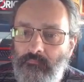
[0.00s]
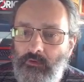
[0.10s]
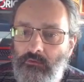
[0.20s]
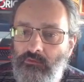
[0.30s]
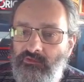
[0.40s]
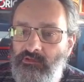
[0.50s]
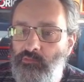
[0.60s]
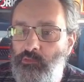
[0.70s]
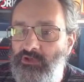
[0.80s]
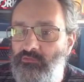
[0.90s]
until
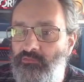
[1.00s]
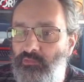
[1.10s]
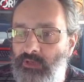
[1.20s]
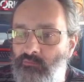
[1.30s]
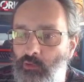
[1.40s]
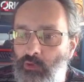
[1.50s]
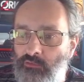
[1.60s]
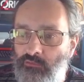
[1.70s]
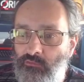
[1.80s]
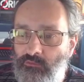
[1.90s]
we reach the frame
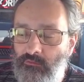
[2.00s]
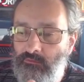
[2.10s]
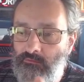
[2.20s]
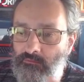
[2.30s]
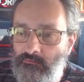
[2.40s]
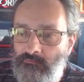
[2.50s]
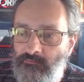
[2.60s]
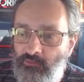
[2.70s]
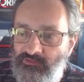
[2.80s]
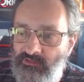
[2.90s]

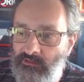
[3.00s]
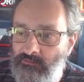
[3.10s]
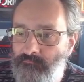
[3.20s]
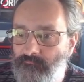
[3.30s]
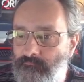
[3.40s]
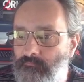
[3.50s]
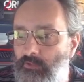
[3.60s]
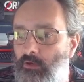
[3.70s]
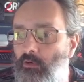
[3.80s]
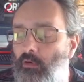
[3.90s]
149,
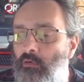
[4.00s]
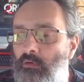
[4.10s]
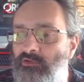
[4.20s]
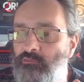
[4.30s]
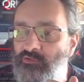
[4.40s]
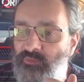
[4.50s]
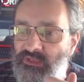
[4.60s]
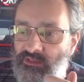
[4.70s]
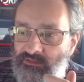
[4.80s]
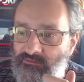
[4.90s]
or that we've
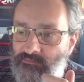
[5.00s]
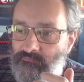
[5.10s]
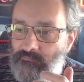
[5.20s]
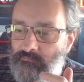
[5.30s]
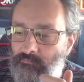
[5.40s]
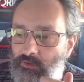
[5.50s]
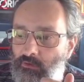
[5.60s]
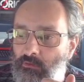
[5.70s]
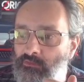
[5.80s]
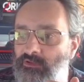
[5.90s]
been hit,
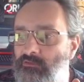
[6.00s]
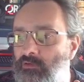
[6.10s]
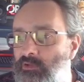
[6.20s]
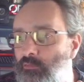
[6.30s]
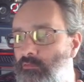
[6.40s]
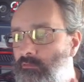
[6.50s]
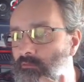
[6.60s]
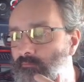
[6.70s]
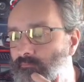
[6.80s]
or that the hero